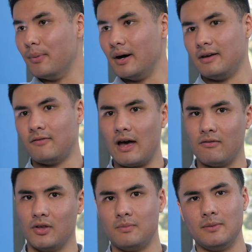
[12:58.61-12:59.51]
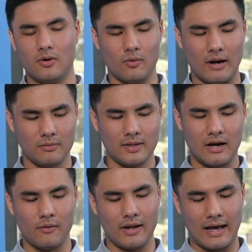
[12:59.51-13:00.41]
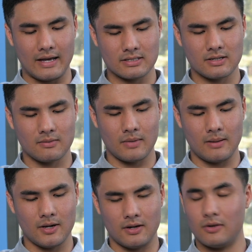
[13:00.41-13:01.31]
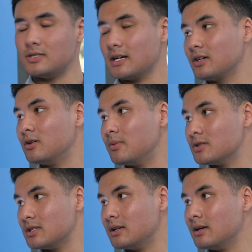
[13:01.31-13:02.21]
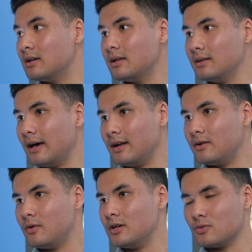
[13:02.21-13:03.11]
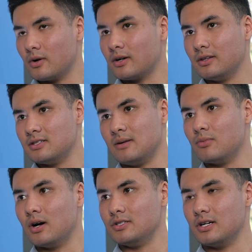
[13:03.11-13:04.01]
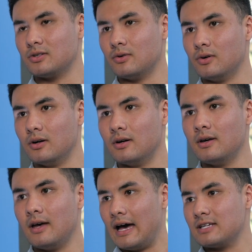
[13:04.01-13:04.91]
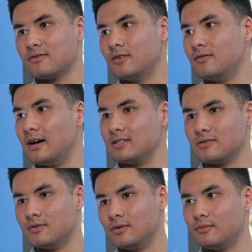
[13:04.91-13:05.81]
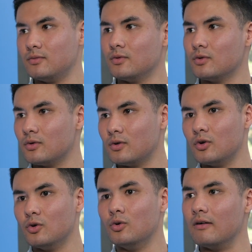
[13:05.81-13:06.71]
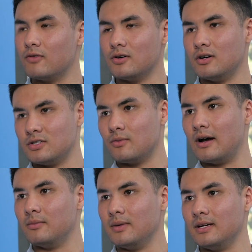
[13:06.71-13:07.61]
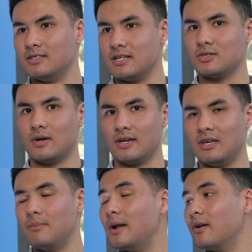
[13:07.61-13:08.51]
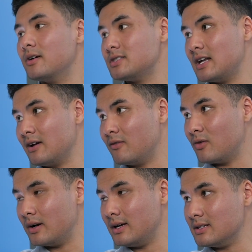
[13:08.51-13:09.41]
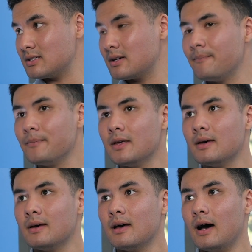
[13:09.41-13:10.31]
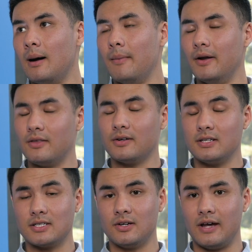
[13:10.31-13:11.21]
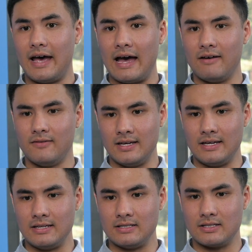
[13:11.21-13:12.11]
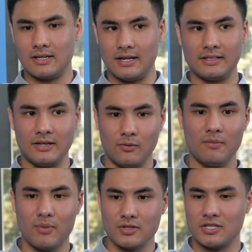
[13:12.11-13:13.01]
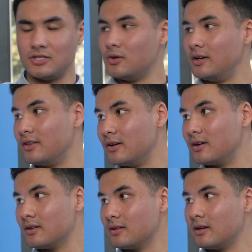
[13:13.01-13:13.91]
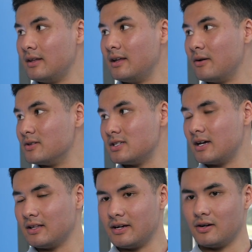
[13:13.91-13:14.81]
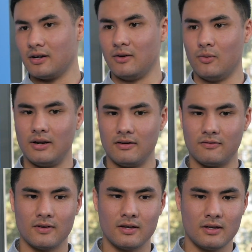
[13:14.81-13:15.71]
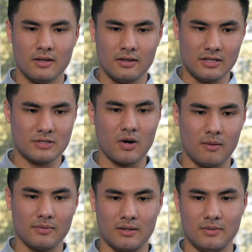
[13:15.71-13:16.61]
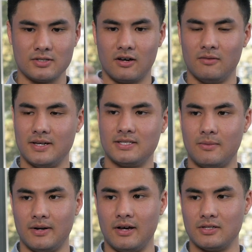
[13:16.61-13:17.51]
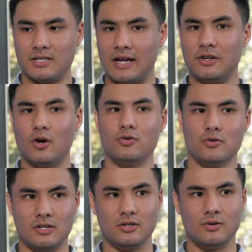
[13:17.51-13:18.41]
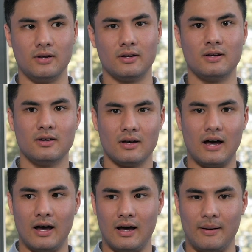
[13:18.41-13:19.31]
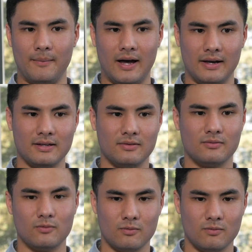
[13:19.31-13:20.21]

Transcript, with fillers: but if I have other people around me, I would ask maybe another technical person that is working on the same project or ask for advice for whoever is around me just so I can get a better understanding of where it is. Right. Um, another good skill to have is connecting one person to another. And then I was saying like, okay, what if this problem can be solved by someone else, and I know who can do it. Um, I can